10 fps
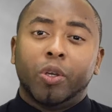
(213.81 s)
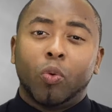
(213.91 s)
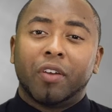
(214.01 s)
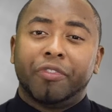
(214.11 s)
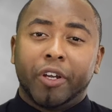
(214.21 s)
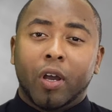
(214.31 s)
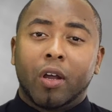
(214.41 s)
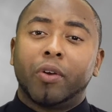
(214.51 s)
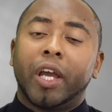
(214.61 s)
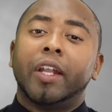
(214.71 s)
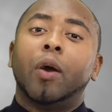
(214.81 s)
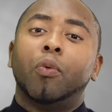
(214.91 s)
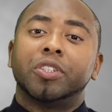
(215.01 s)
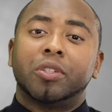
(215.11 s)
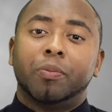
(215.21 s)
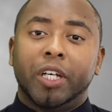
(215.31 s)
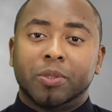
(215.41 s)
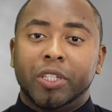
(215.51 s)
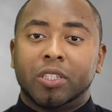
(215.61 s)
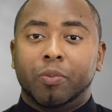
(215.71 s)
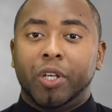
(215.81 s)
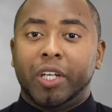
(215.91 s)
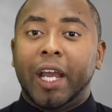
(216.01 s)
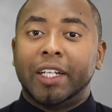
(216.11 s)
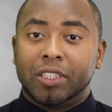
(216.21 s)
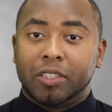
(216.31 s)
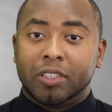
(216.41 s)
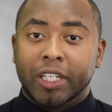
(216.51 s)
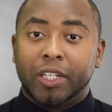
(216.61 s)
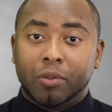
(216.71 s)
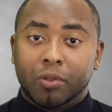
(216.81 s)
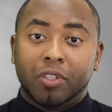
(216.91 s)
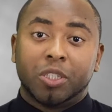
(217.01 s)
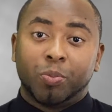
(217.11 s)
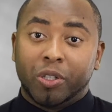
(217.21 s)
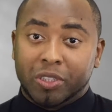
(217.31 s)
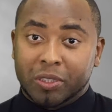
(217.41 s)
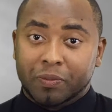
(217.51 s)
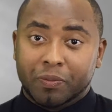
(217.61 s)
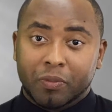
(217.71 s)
you want to figure out, okay, now what's the best means of communication to get through to this person?